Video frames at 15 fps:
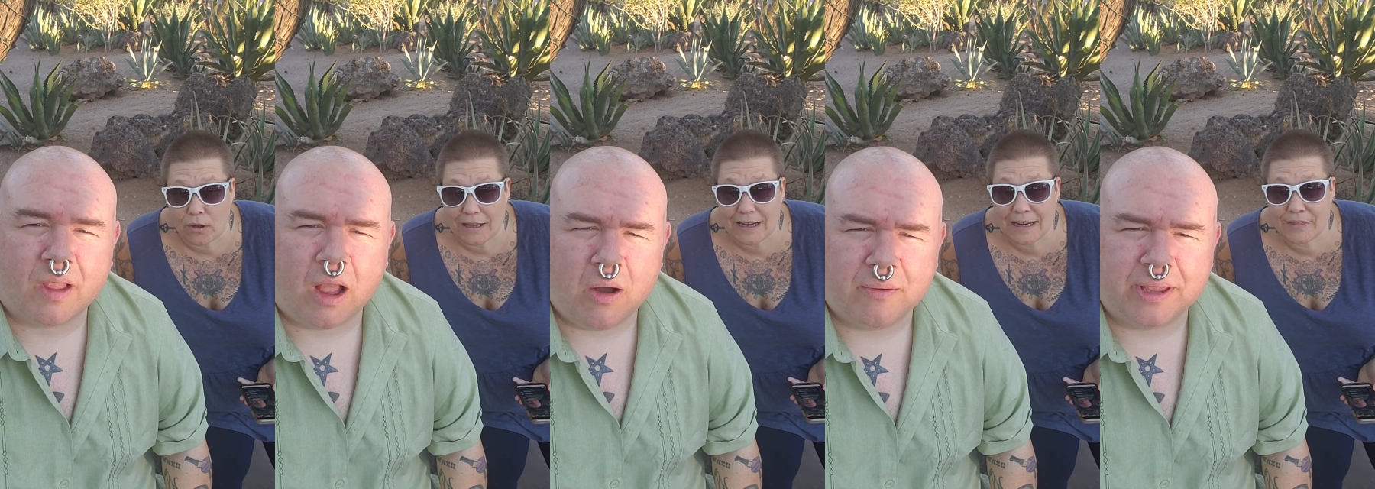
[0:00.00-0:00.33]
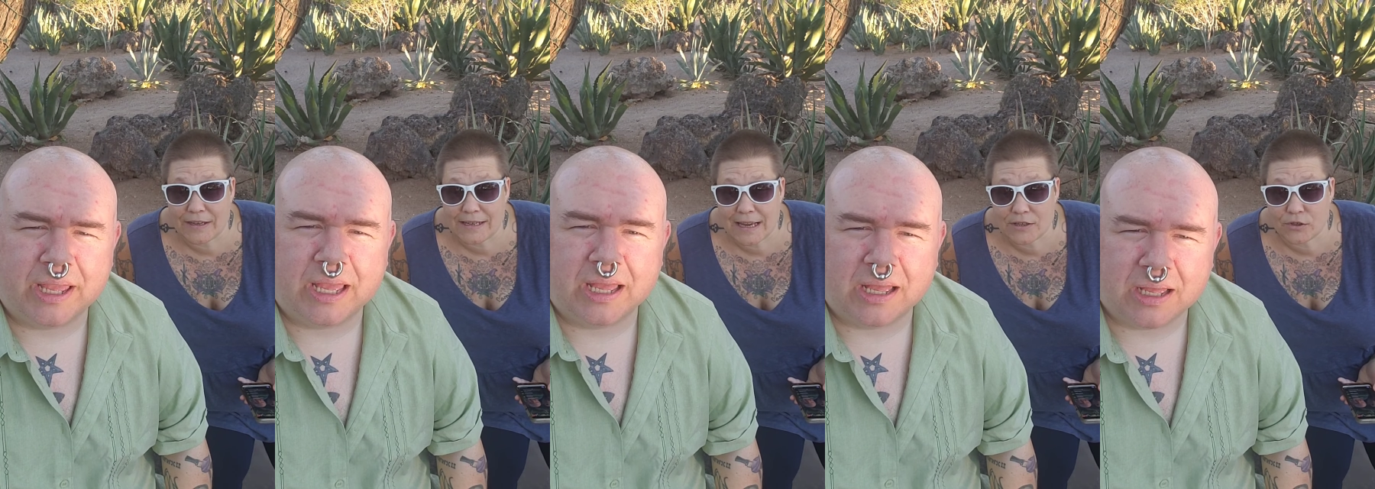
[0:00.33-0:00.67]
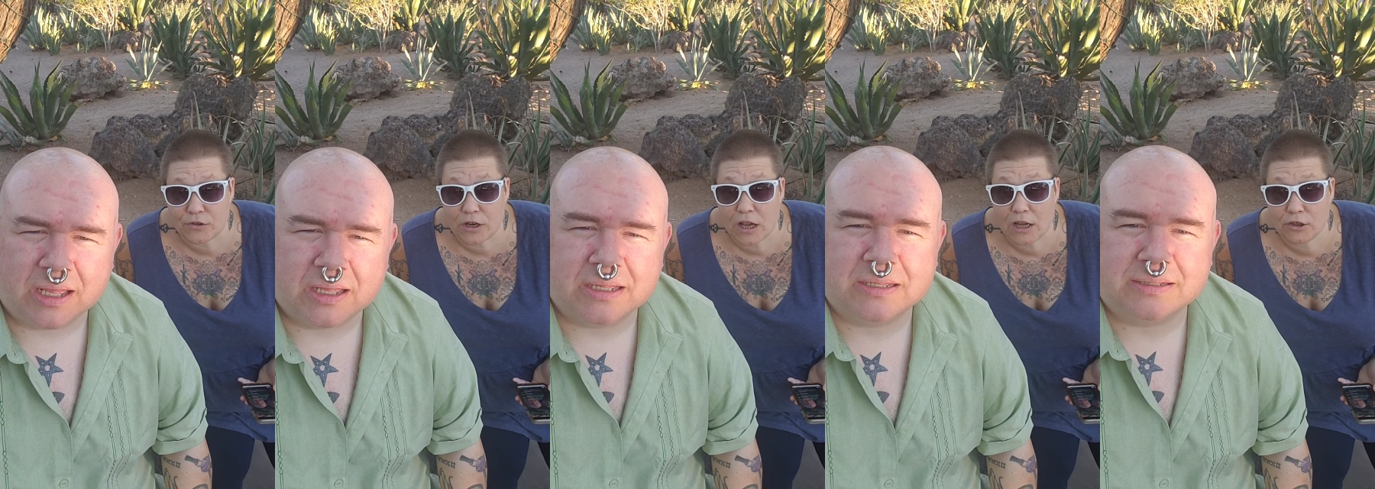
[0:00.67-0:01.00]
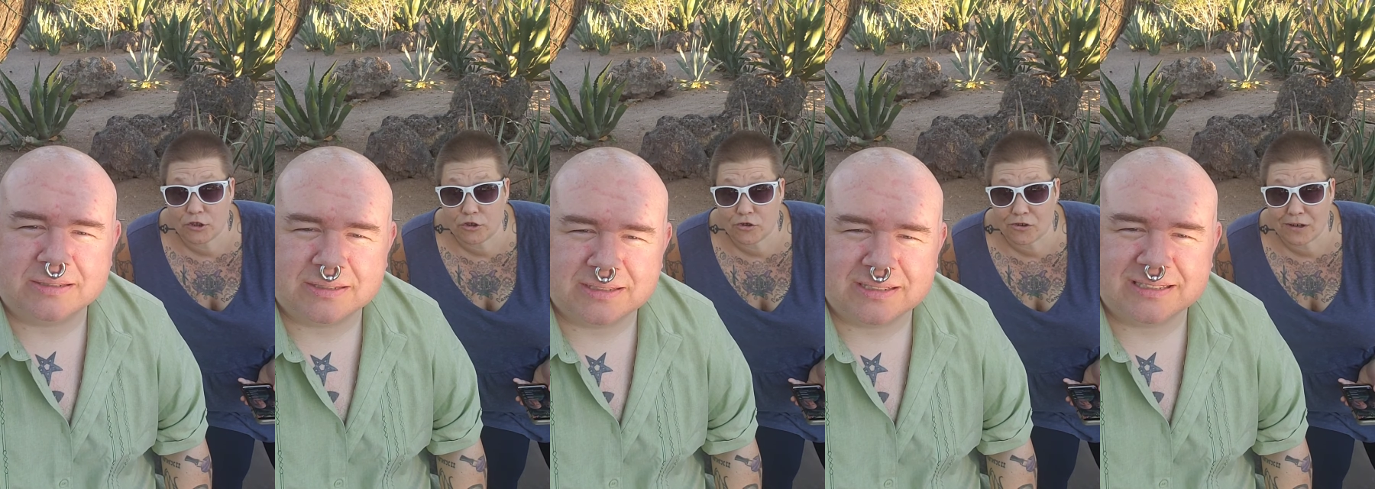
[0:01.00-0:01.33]
Speaker 1: And in the desert,
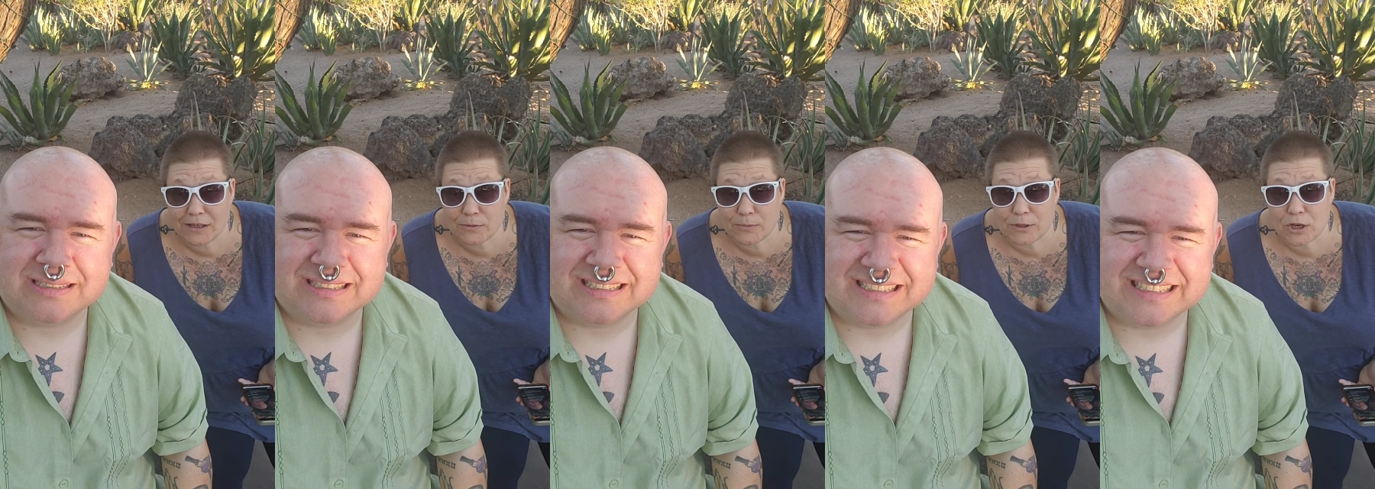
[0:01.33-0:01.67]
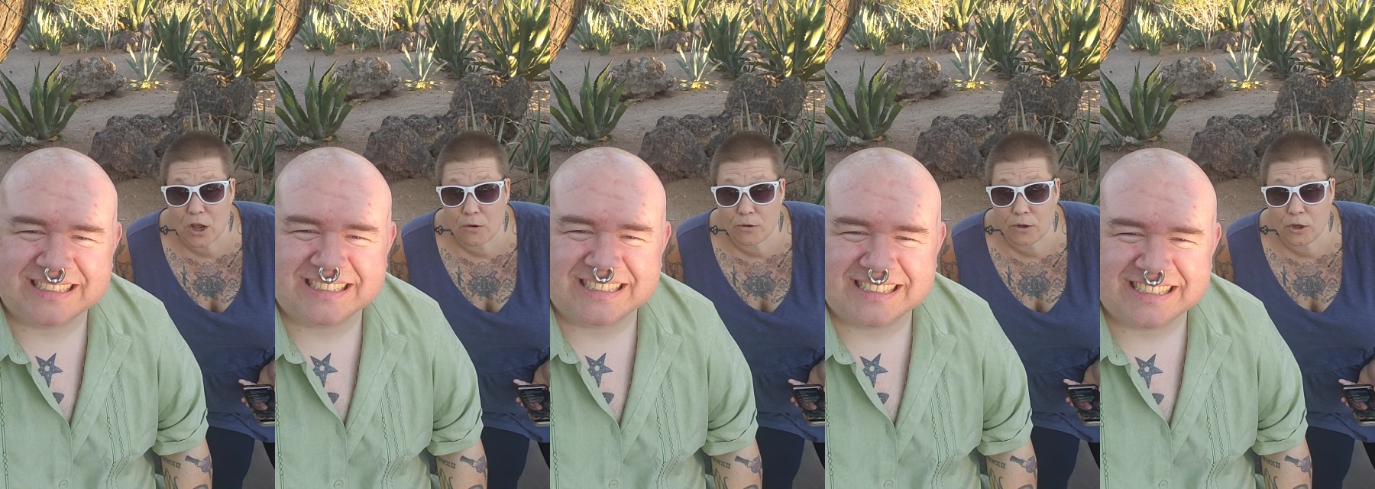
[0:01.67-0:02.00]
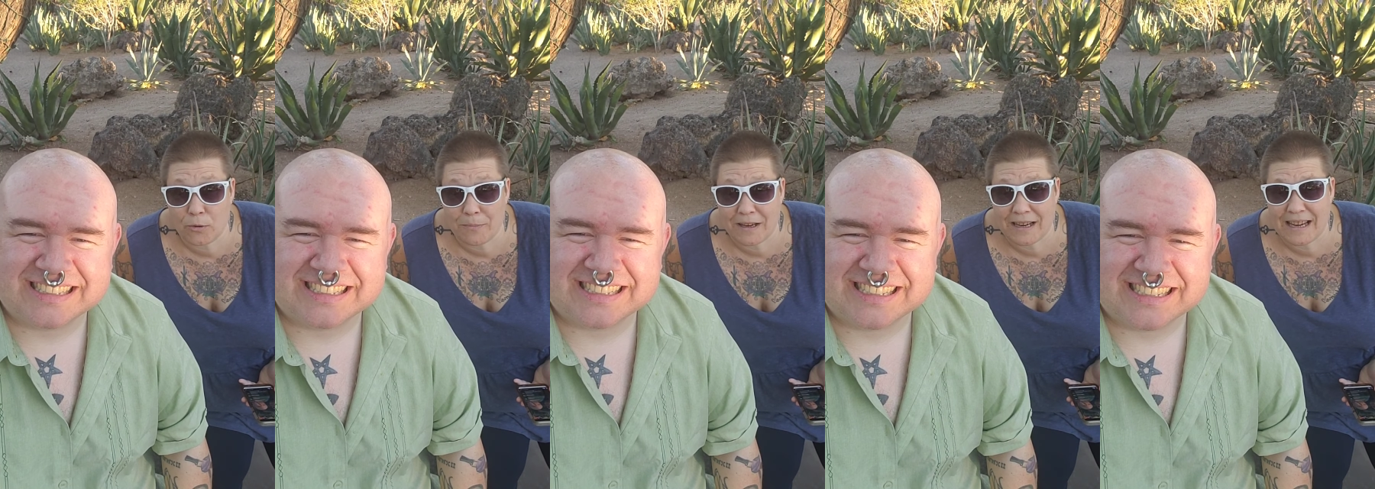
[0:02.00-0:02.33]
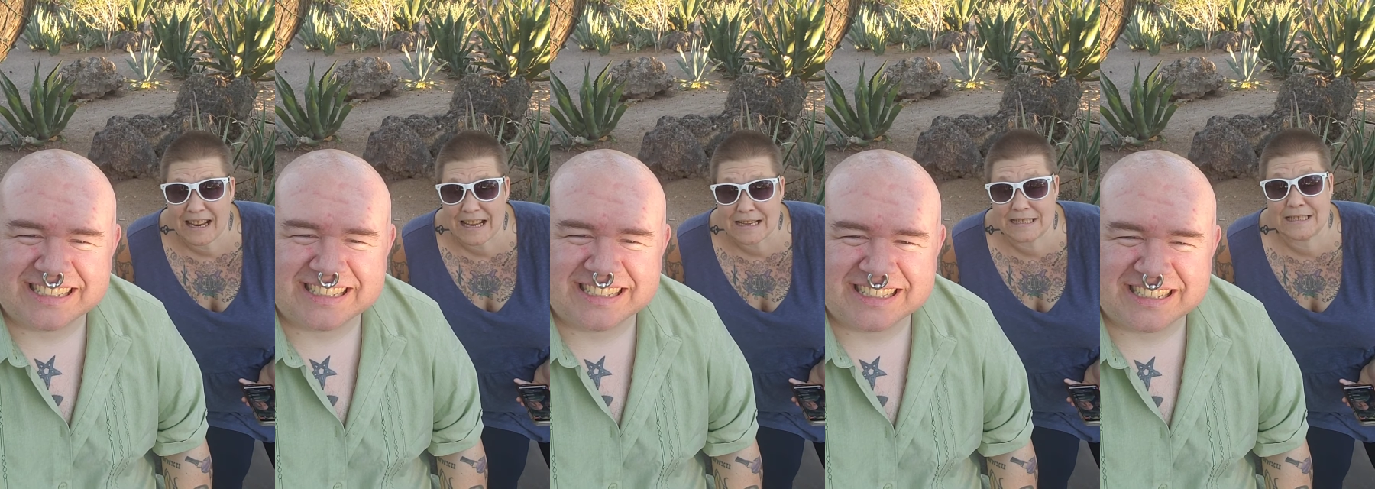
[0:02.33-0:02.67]
100 degrees with no humidity
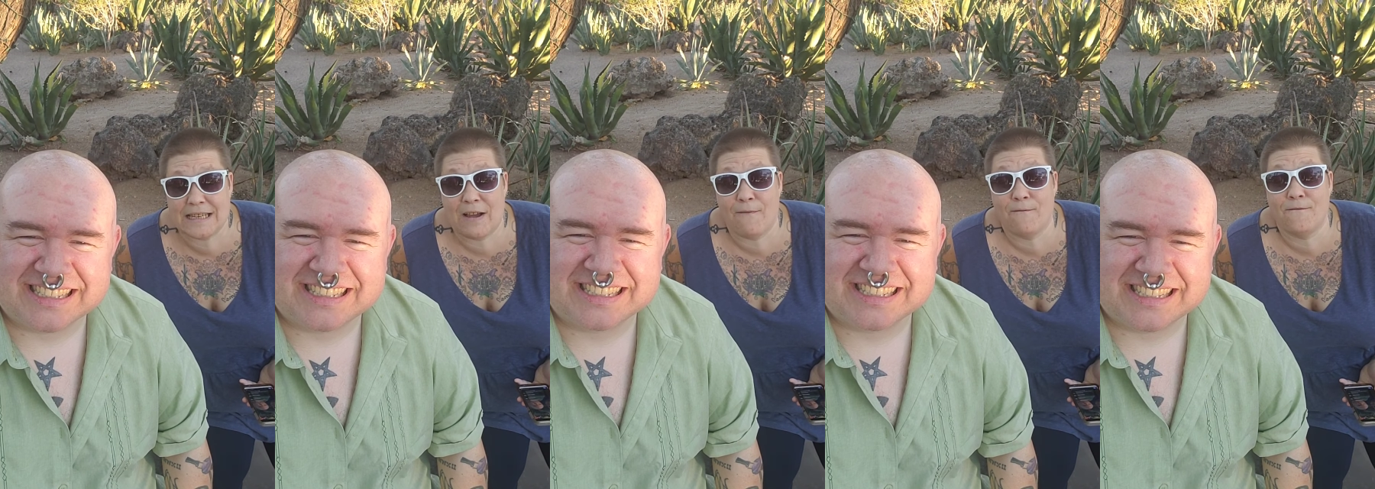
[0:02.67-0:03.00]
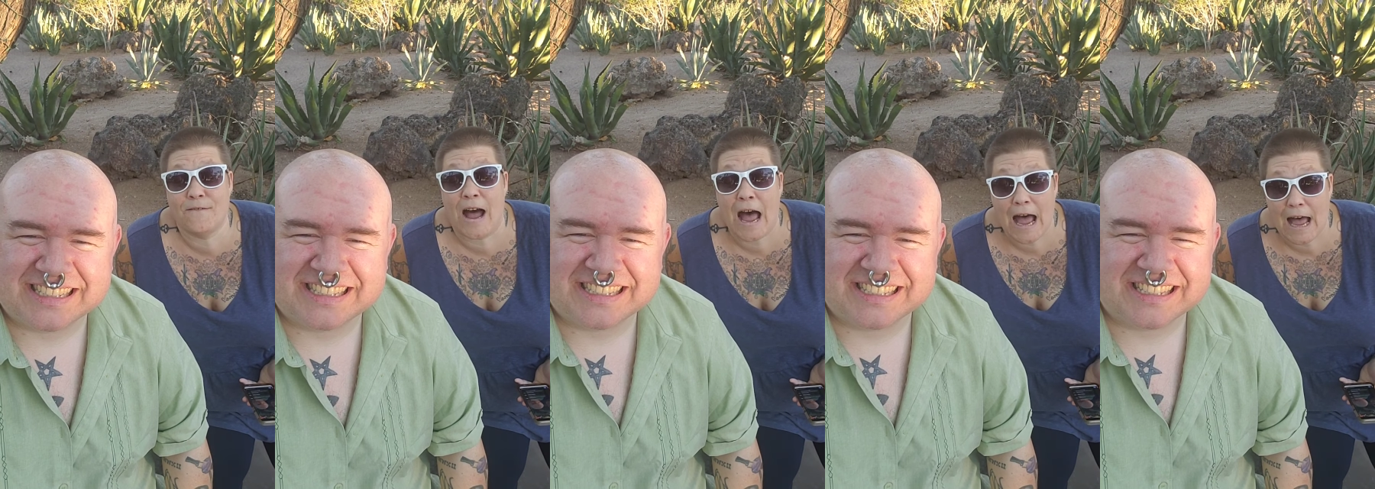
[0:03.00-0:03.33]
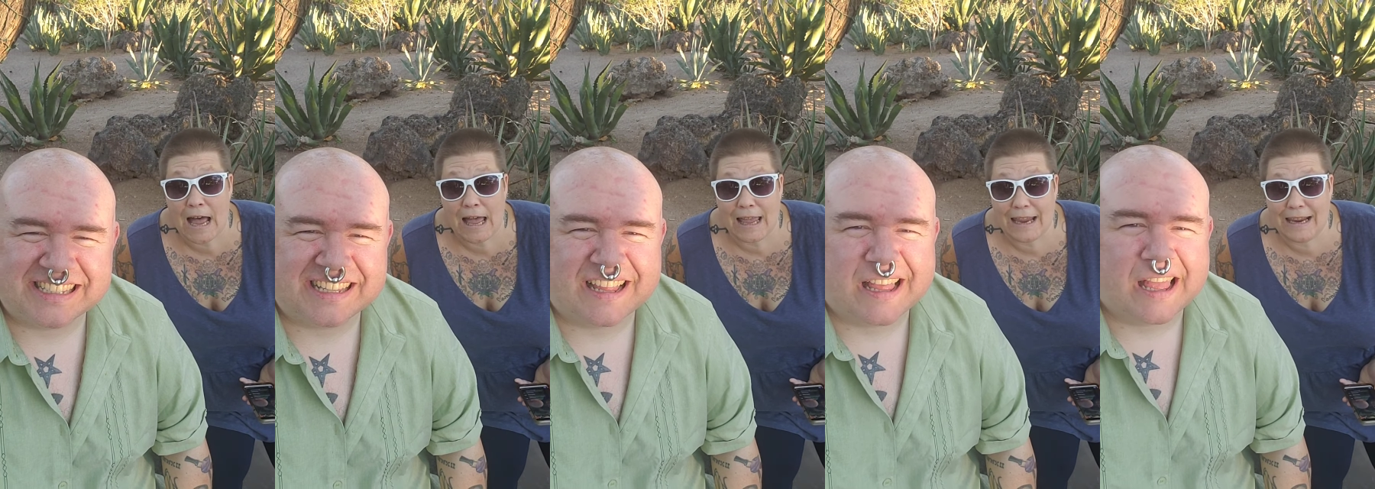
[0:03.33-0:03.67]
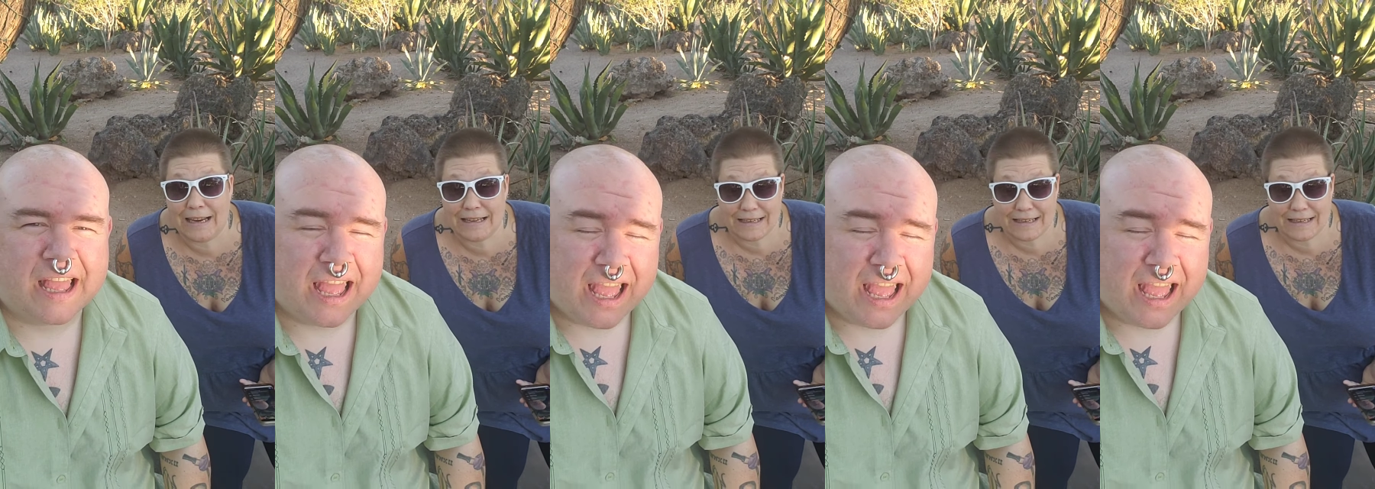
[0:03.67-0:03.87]
is divine